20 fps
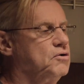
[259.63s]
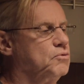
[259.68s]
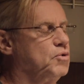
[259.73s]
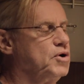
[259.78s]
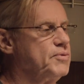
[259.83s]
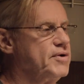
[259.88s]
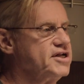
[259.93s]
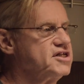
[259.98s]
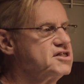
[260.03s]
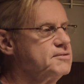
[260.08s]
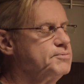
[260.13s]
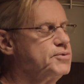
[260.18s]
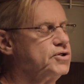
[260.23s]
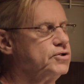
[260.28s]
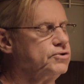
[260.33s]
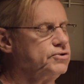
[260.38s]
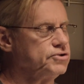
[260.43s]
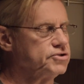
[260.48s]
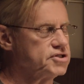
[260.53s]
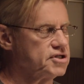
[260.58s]
We went to
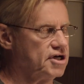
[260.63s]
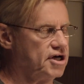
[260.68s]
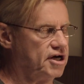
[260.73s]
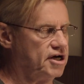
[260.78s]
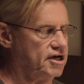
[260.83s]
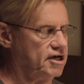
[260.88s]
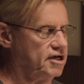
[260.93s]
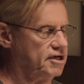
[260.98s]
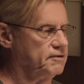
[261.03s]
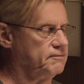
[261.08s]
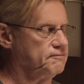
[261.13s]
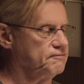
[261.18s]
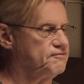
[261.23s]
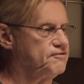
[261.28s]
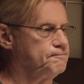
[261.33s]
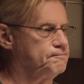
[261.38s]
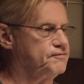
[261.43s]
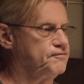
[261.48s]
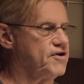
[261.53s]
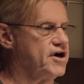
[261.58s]
build
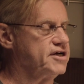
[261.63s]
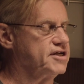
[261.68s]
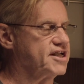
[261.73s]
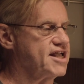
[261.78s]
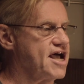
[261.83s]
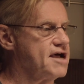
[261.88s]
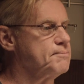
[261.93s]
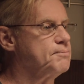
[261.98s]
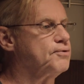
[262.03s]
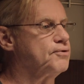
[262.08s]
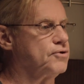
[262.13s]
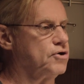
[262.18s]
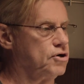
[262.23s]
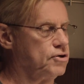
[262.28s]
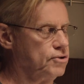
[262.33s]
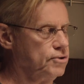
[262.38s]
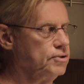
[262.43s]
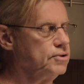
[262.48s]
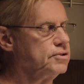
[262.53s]
FindrCat Pro.